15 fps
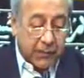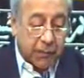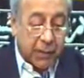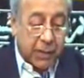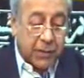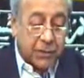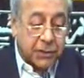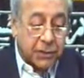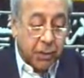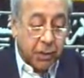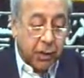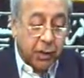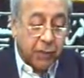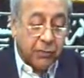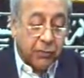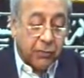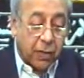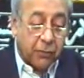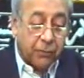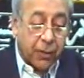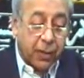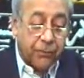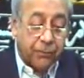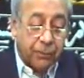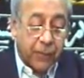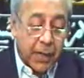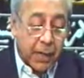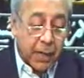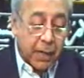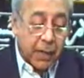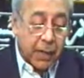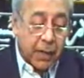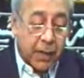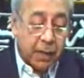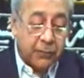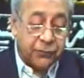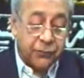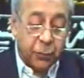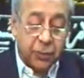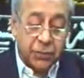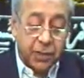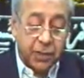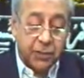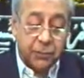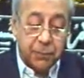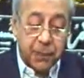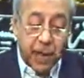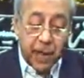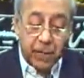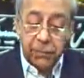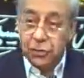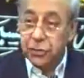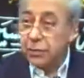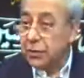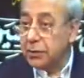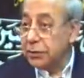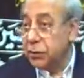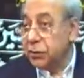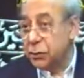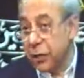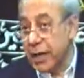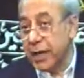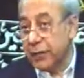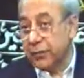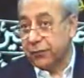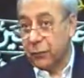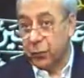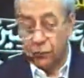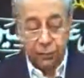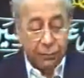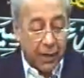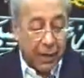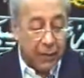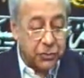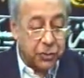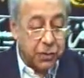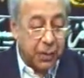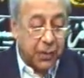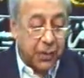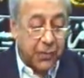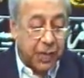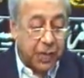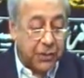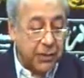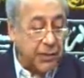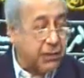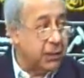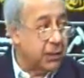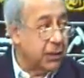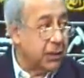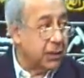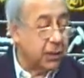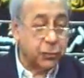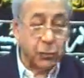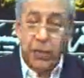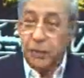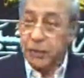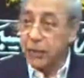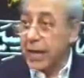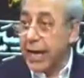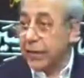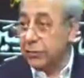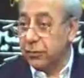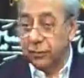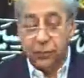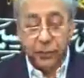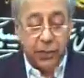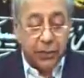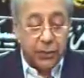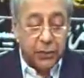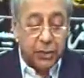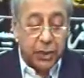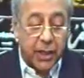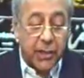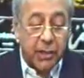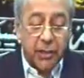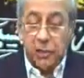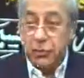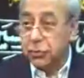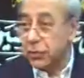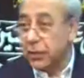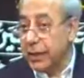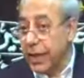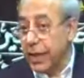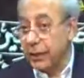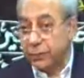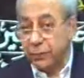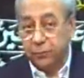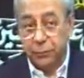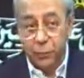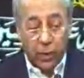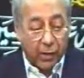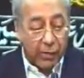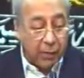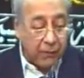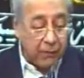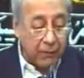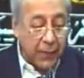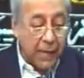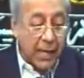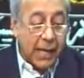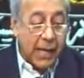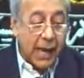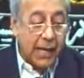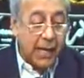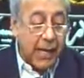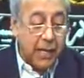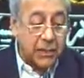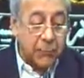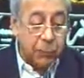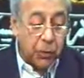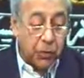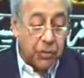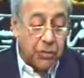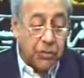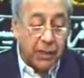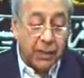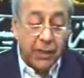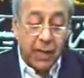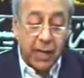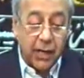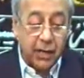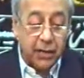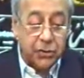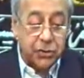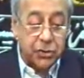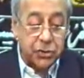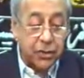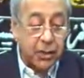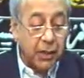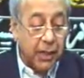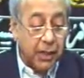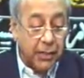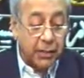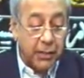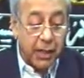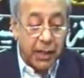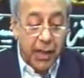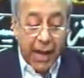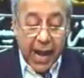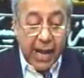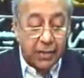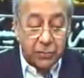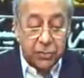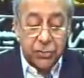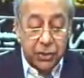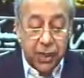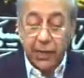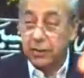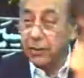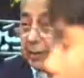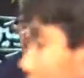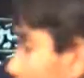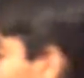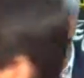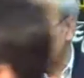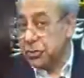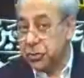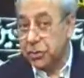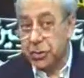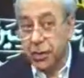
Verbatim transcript: it's on from um, uh, 14th March to 24th March. That is the 29th of Dhul Hijjah to the 9th of Muharram, and has books in English, Hindi, and Gujarati language.